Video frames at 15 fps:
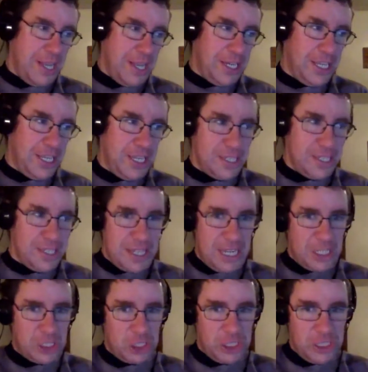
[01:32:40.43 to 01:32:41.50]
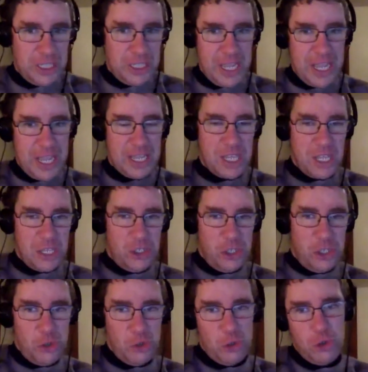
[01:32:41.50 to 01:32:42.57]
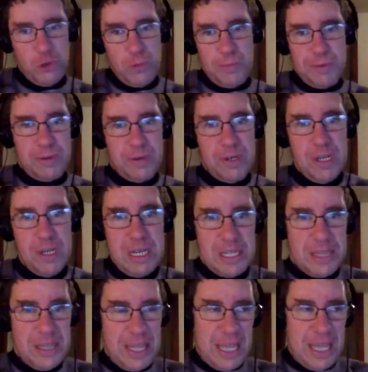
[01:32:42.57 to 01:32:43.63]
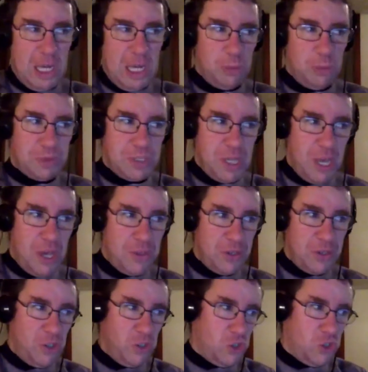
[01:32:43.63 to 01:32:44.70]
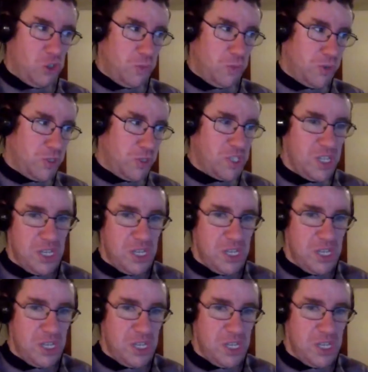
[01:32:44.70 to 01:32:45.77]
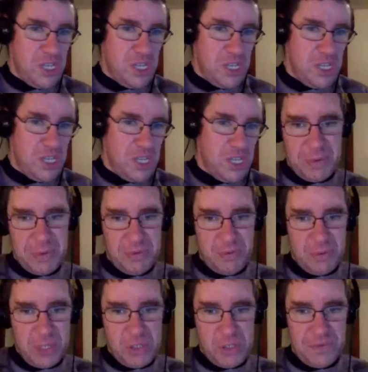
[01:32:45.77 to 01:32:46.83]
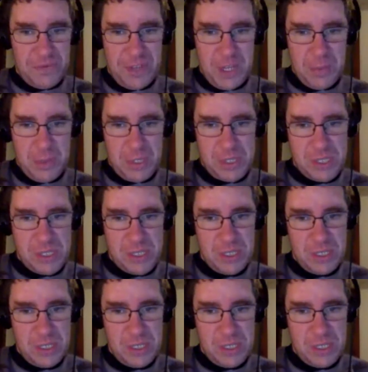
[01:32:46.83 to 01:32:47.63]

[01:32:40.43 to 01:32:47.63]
and he is actually a YouTuber that helps other YouTubers become rich and famous.